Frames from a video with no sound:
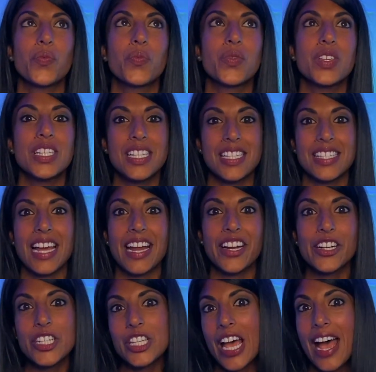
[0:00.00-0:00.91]
the
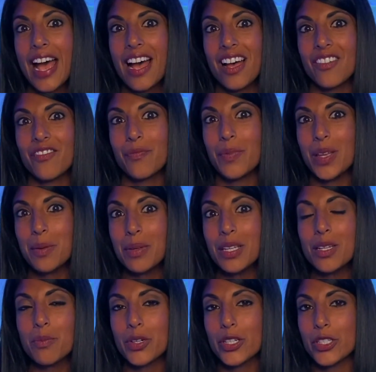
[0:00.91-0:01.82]
desire to have baby
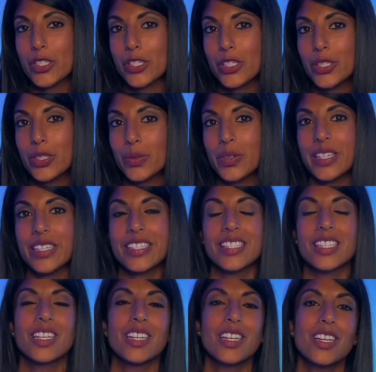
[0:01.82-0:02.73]
number 2 was
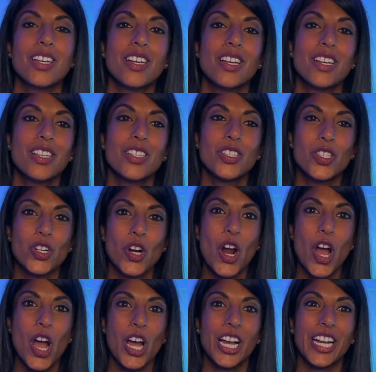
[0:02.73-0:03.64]

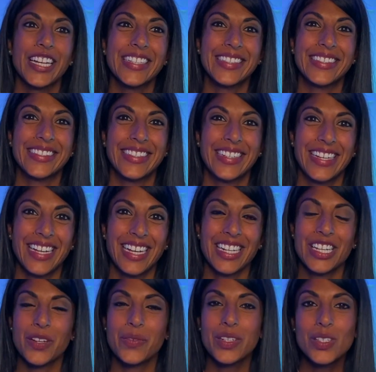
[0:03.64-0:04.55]
strong. I
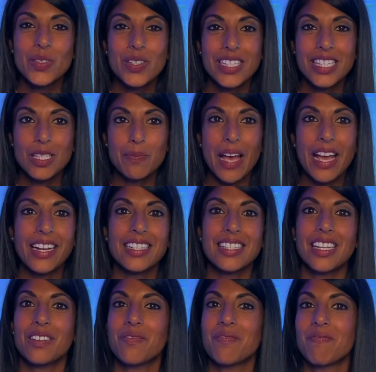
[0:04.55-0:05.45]
knew what to expect.
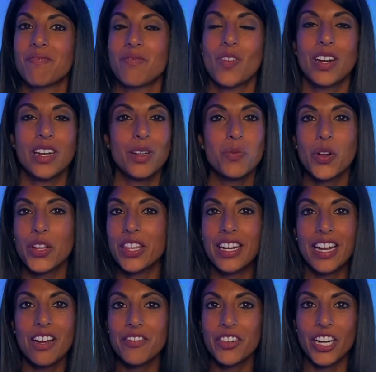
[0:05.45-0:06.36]
I wanted it more
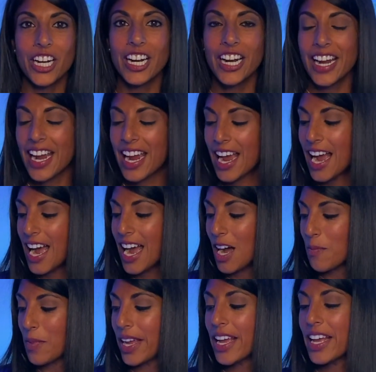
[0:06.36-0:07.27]
than ever.
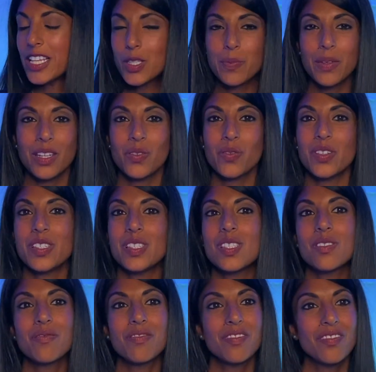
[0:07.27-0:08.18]
My husband was
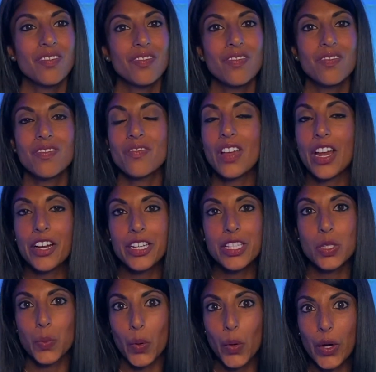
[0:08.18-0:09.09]
very
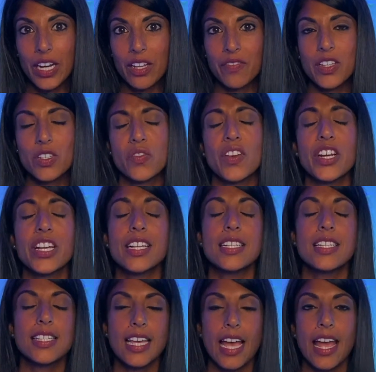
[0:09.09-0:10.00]
supportive. He was very
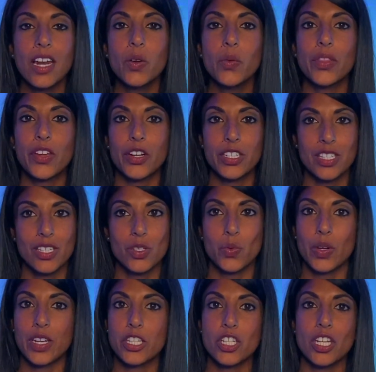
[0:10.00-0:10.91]
content with our
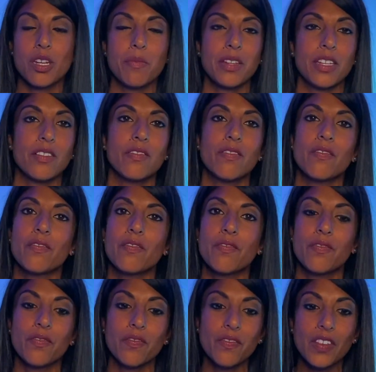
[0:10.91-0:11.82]
situation.
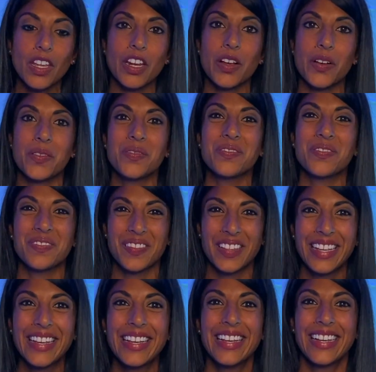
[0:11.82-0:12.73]
You know,
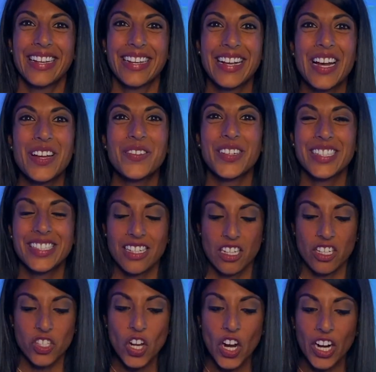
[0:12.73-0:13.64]
God worked in
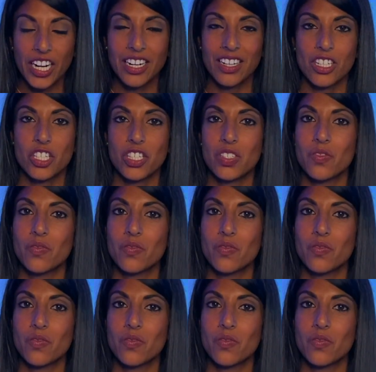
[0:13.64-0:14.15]
his heart, and